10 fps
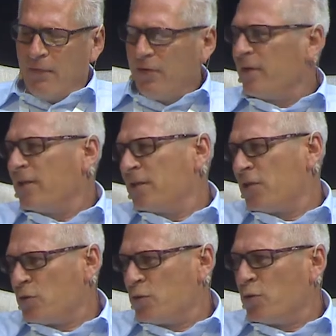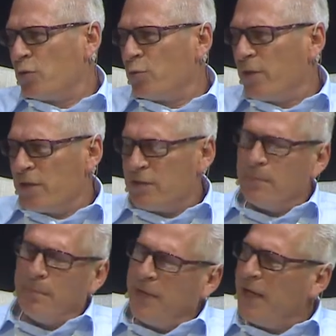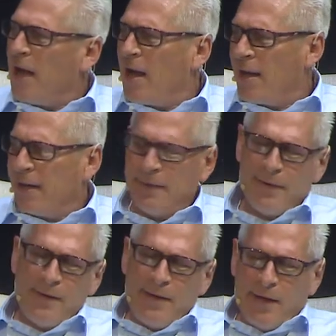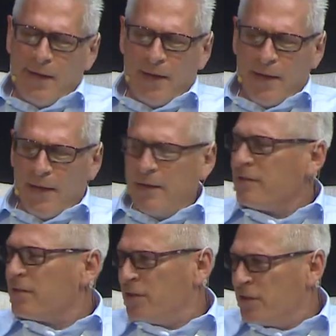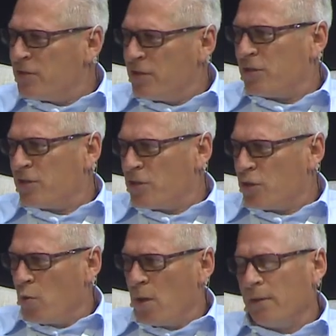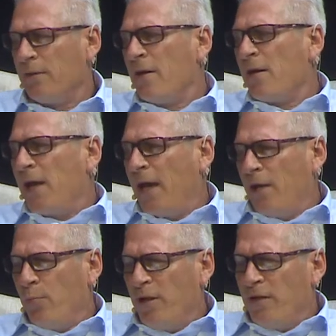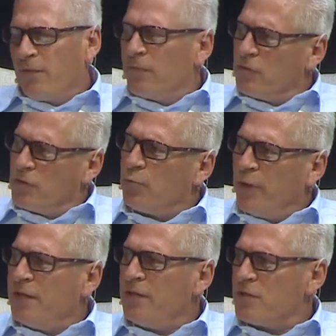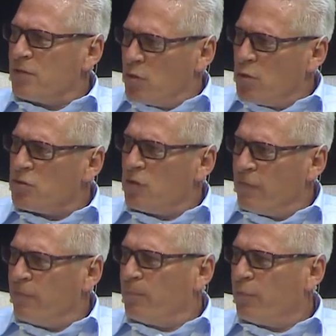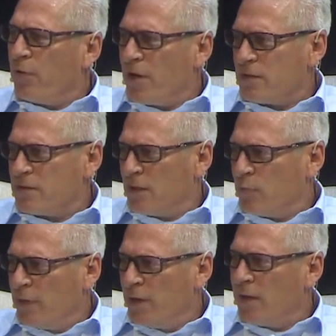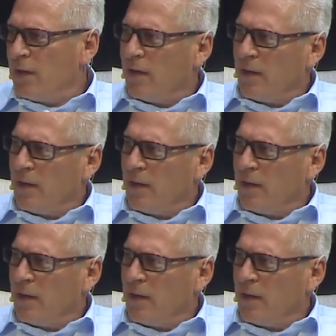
everything that has to do with BI, statistics and so on, and we've created tons of products that we